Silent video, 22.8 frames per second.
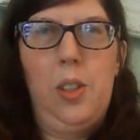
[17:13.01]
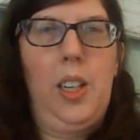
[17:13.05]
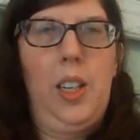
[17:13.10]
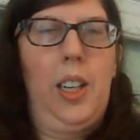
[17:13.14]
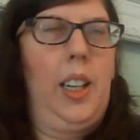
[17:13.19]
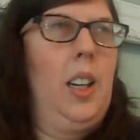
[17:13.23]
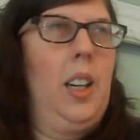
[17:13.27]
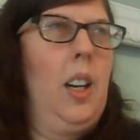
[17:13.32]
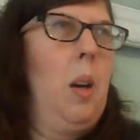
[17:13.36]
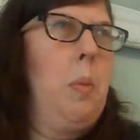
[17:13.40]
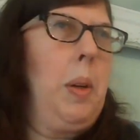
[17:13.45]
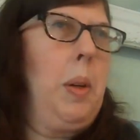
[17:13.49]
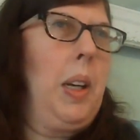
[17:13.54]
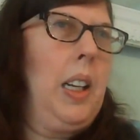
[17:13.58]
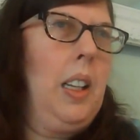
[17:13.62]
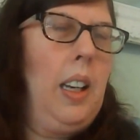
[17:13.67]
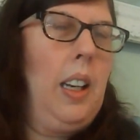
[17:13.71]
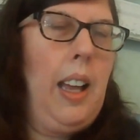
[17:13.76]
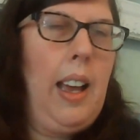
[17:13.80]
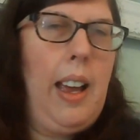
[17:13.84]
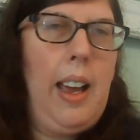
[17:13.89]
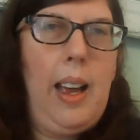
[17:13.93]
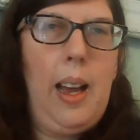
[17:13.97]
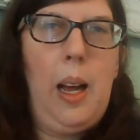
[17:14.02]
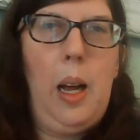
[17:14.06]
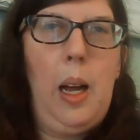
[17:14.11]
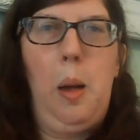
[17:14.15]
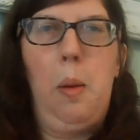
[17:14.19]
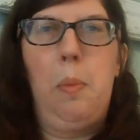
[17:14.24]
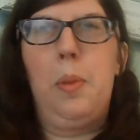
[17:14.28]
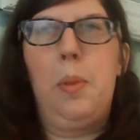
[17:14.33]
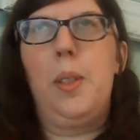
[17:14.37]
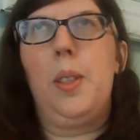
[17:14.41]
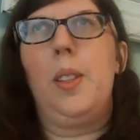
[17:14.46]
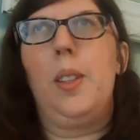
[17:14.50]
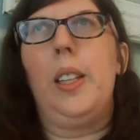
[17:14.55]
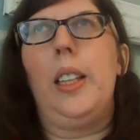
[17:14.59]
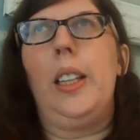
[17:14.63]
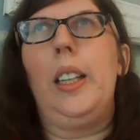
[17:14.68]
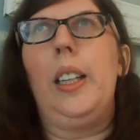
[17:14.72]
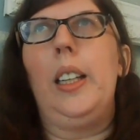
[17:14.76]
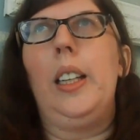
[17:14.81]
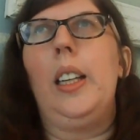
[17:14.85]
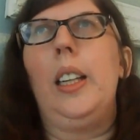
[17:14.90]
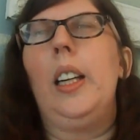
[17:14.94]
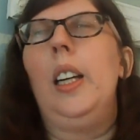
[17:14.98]
economic collapse,
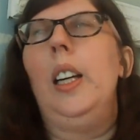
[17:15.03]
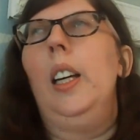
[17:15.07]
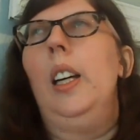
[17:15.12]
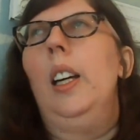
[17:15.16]
the